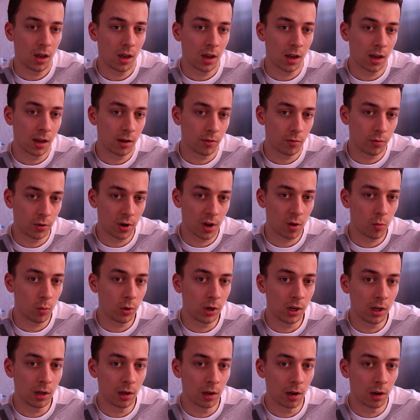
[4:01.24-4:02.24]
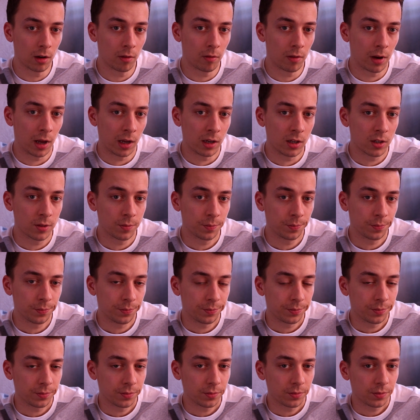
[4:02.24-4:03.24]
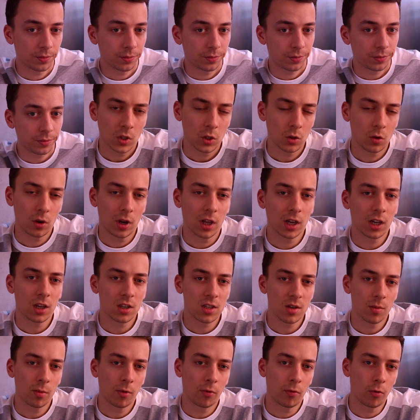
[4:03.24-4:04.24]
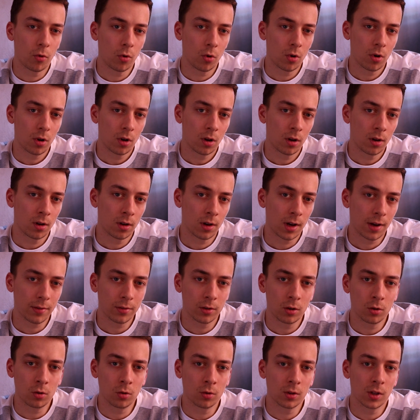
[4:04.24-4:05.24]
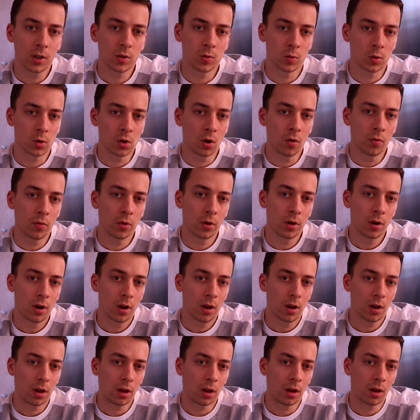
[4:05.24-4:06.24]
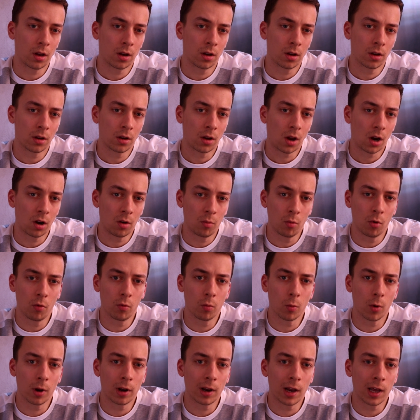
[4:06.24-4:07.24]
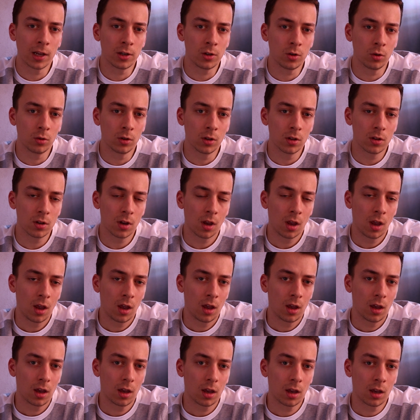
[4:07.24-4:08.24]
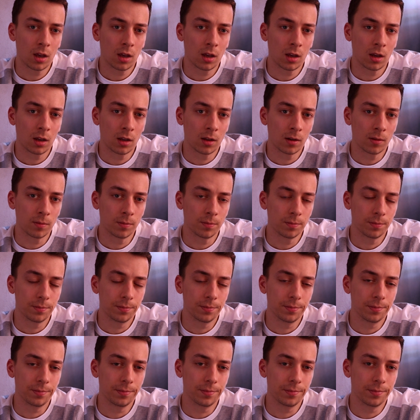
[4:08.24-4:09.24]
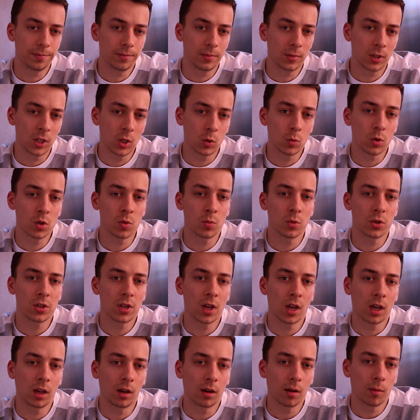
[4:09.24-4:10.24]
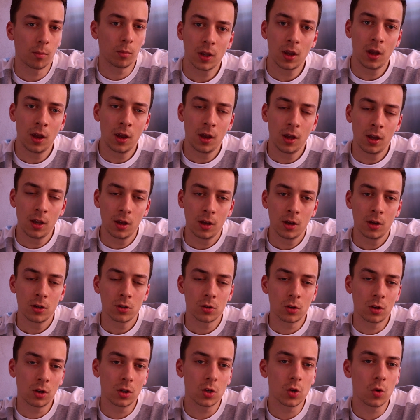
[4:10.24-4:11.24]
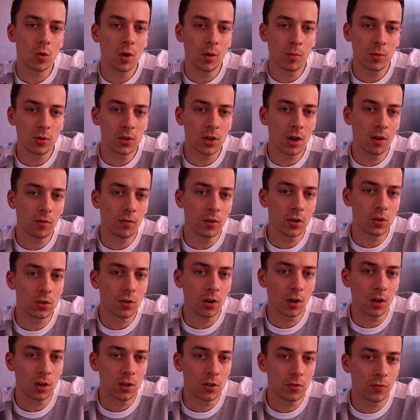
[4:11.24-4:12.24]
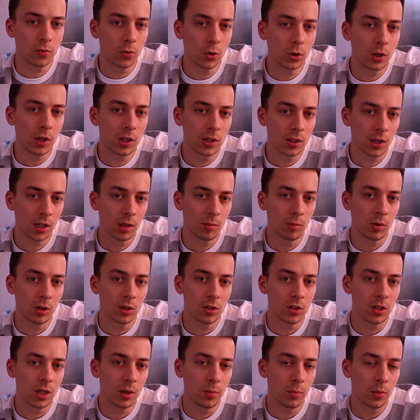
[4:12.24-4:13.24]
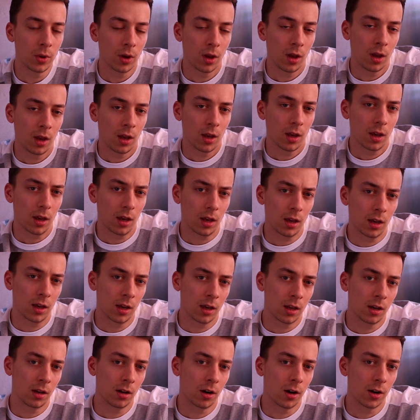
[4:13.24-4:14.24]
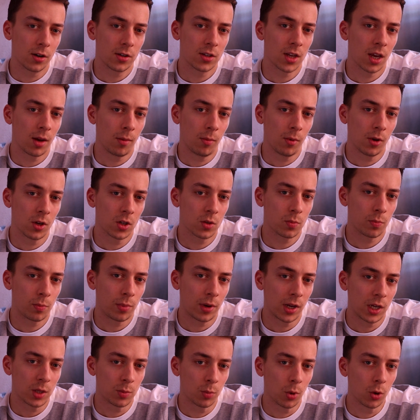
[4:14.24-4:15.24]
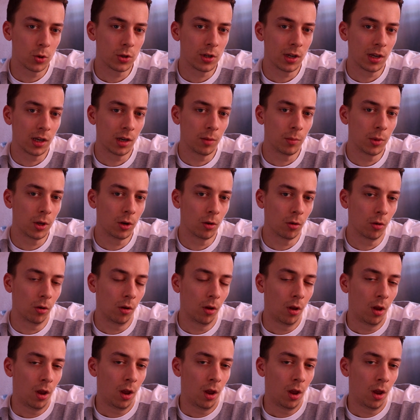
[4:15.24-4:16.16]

and for that we need a lot of light. So like I said before, after the contest was over, I removed 1 light unit. And this was a mistake. So this aquarium itself is 40 centimeters deep, and the hardscape is placed mostly in the middle.